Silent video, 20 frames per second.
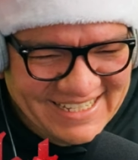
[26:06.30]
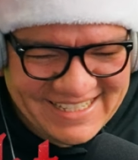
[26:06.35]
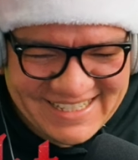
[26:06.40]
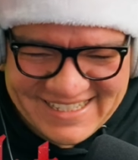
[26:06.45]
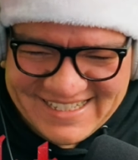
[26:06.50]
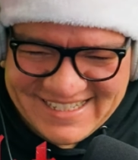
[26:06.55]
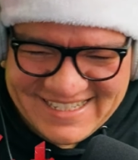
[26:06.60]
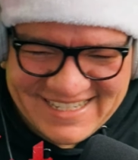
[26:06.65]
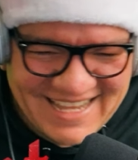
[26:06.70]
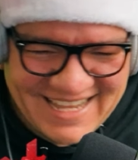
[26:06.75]

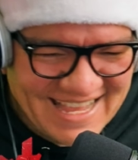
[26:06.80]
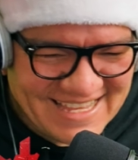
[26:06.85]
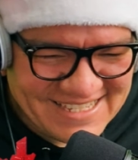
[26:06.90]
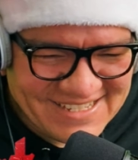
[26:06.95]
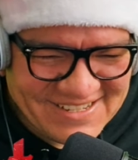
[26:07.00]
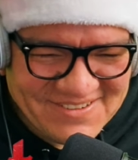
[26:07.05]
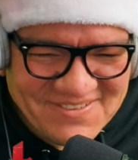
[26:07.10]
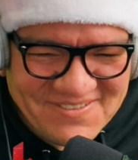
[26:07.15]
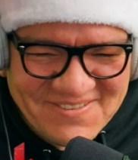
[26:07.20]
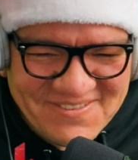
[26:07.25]
That's
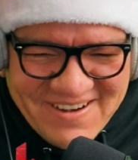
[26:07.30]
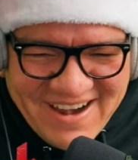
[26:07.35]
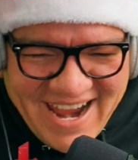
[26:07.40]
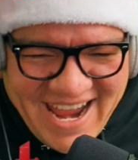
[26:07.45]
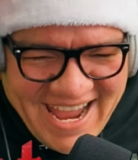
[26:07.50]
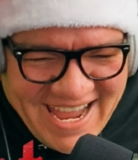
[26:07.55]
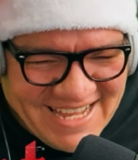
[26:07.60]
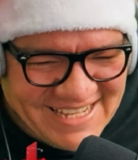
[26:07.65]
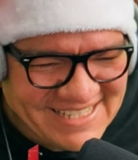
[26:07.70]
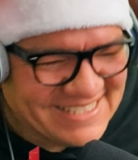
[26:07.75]

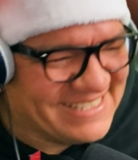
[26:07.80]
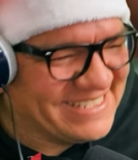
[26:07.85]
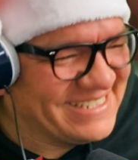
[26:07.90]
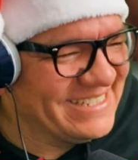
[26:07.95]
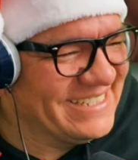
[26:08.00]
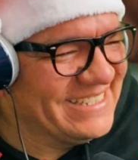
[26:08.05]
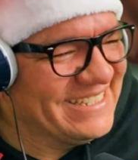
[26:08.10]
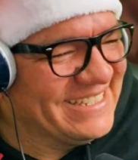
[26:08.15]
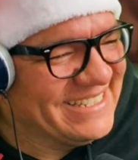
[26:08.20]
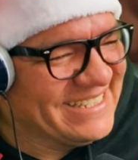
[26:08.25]
great.
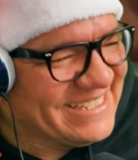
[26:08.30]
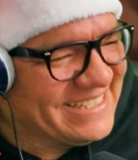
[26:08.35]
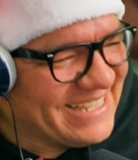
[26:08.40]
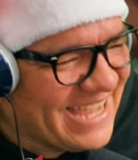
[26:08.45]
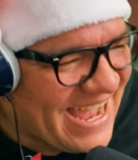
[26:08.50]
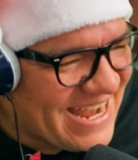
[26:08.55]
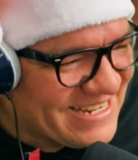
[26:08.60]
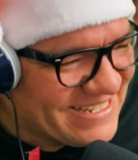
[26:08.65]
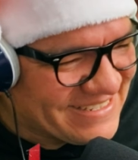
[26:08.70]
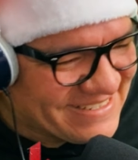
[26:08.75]

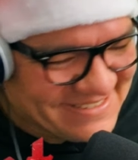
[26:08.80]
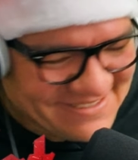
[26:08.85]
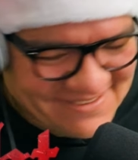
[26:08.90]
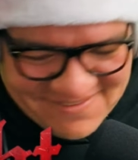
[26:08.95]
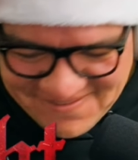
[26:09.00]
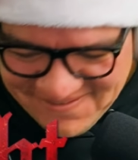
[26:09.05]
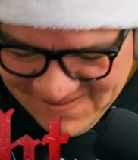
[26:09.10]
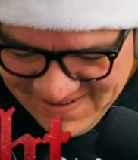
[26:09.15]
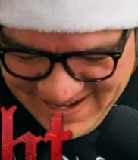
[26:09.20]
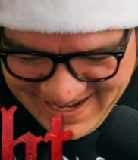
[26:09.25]
That is
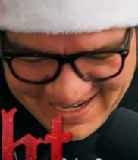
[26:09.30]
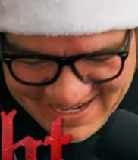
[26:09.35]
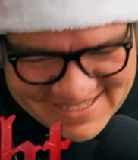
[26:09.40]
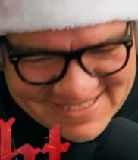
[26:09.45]
great.